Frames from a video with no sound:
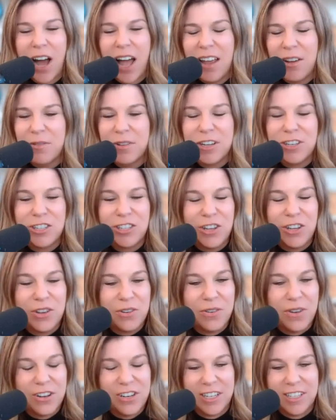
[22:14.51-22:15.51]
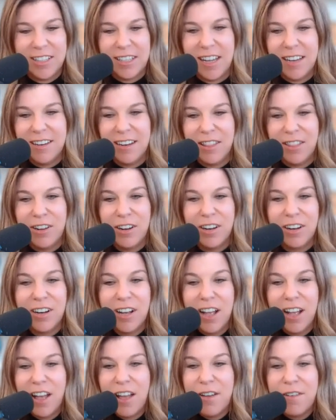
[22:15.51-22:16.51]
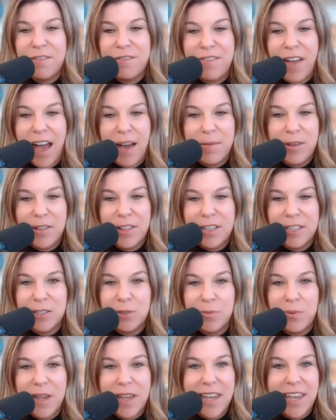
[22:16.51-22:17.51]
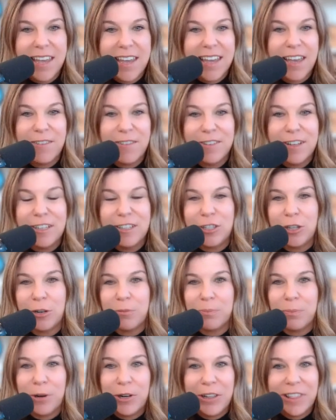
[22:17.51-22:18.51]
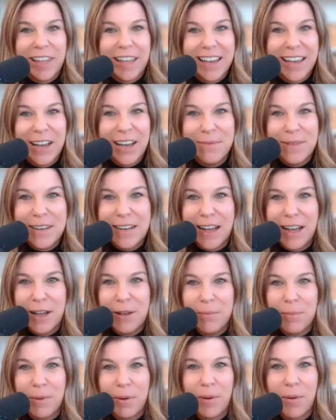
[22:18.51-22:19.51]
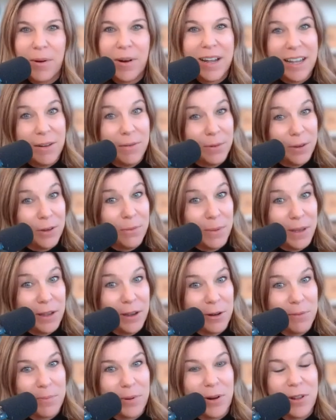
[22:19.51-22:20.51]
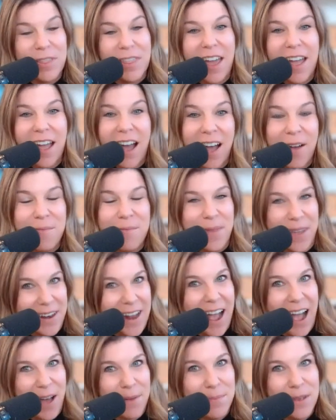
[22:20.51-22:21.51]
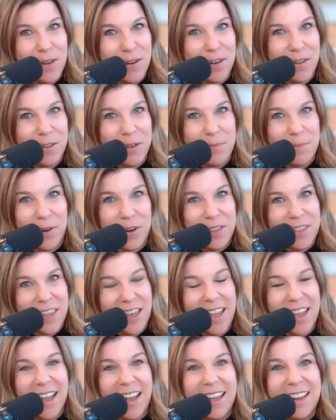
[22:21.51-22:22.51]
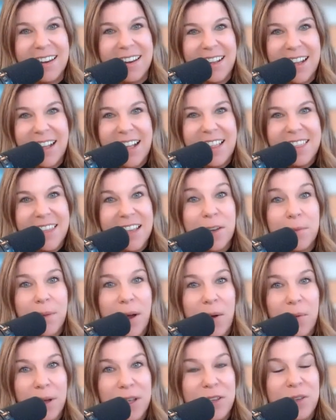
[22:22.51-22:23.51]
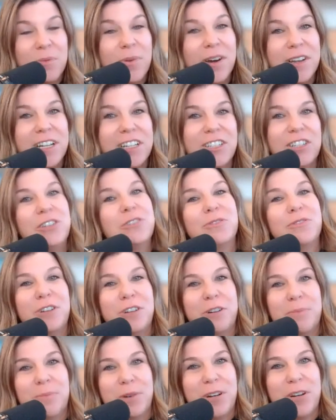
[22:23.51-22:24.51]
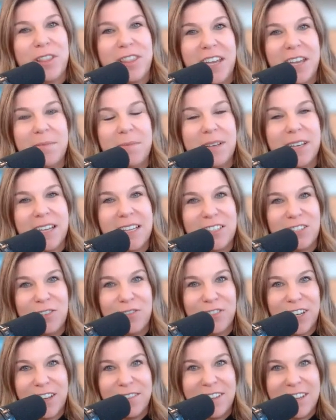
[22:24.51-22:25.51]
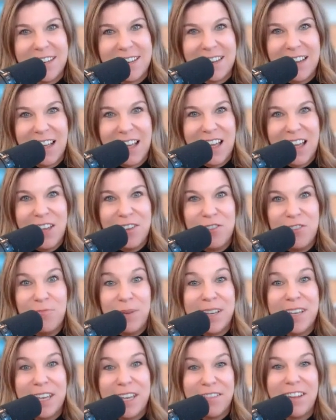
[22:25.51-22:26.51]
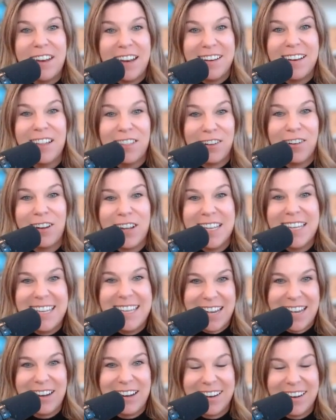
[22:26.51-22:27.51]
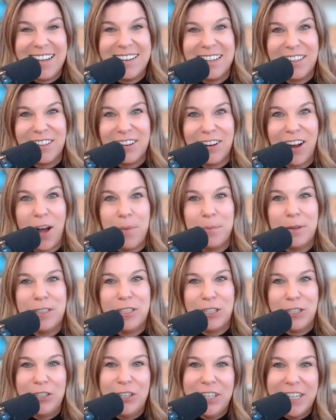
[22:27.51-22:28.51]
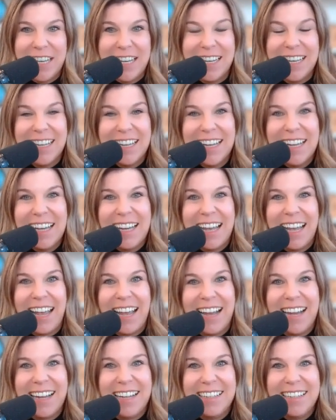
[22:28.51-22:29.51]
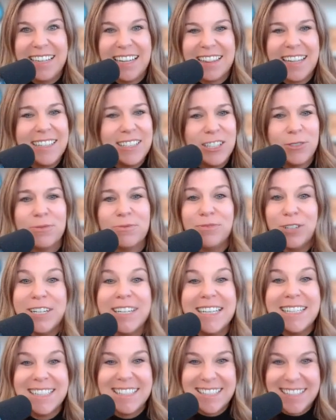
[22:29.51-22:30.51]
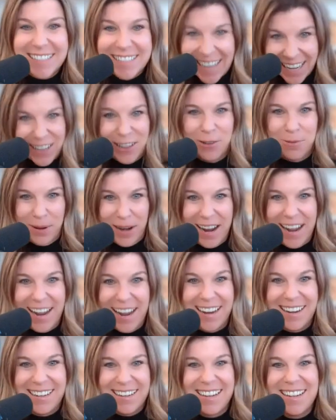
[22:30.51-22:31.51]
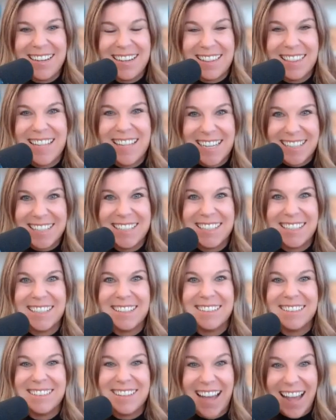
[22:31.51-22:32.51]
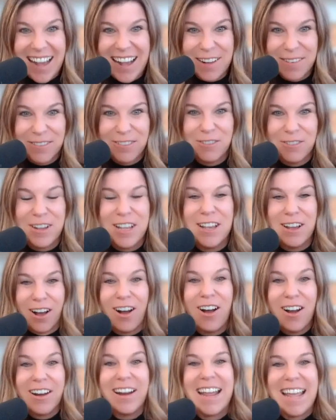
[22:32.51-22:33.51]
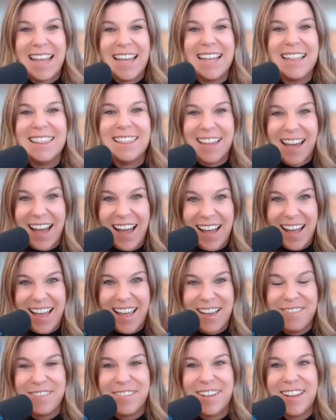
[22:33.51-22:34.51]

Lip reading: I wish you just another fabulous week. If it's your birthday coming up, or it will be your birthday, a happy early birthday. And think about what you want to do for your birthday because you've been given another year, another opportunity. And let's freaking celebrate this life. We are alive.